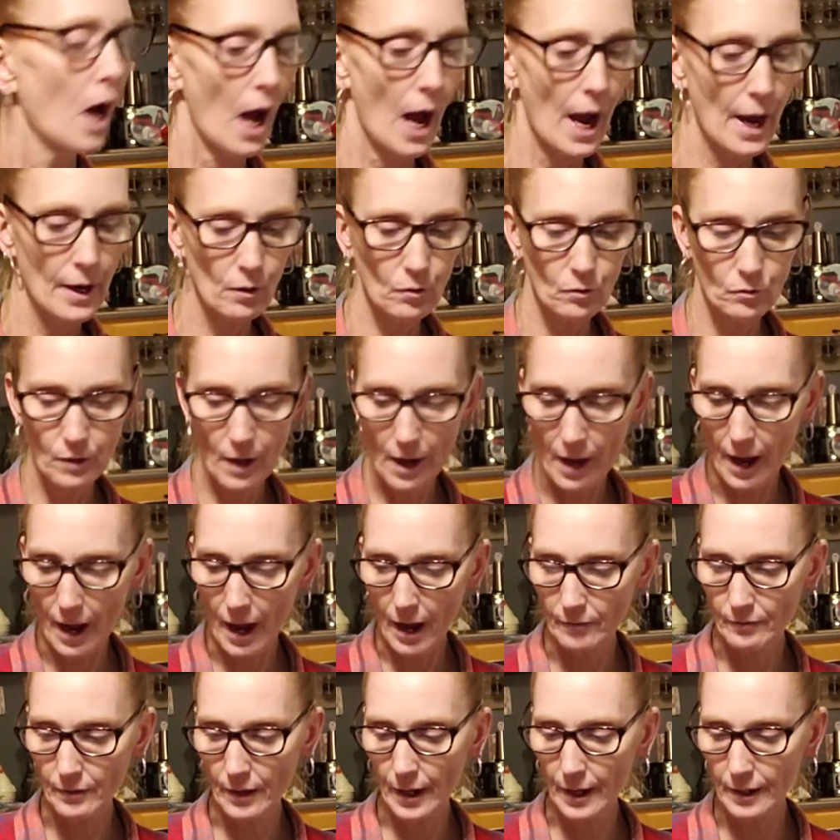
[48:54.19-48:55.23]
I don't
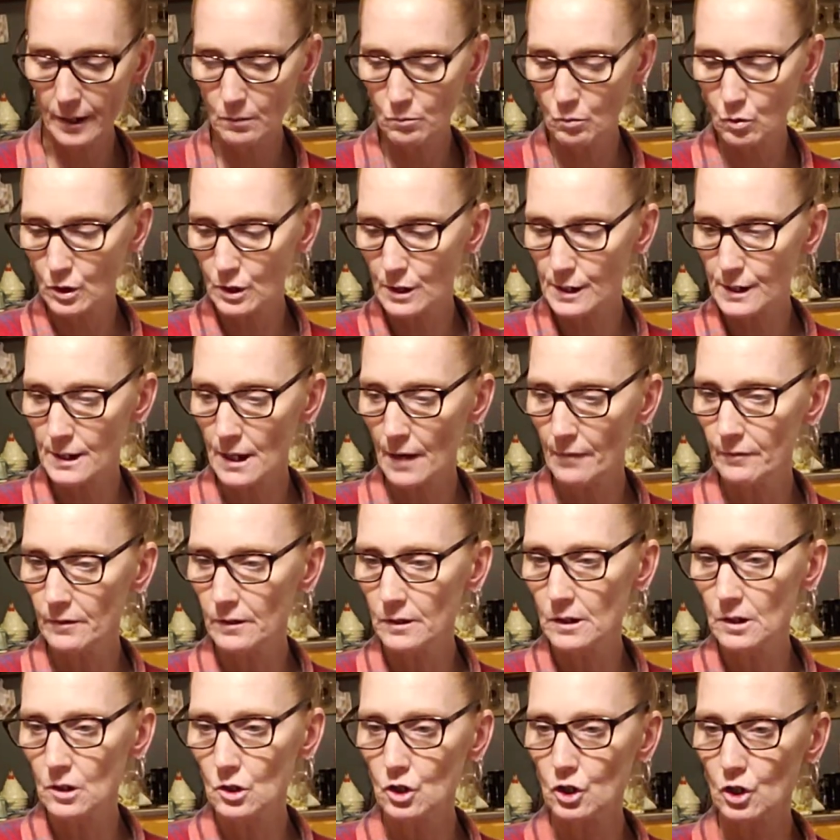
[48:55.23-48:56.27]
have any more
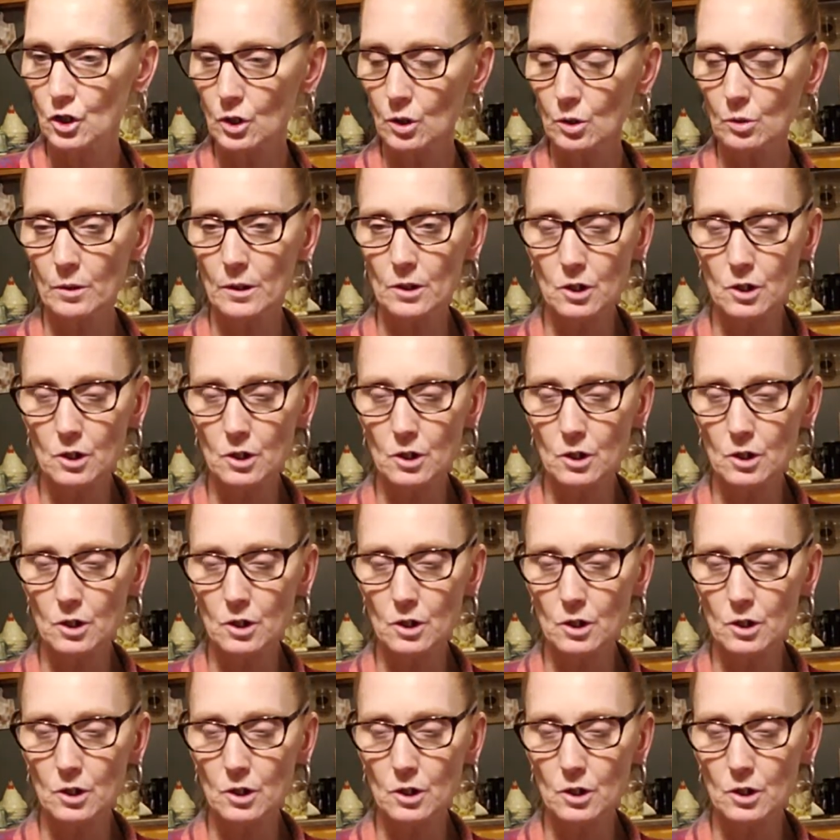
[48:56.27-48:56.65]
72.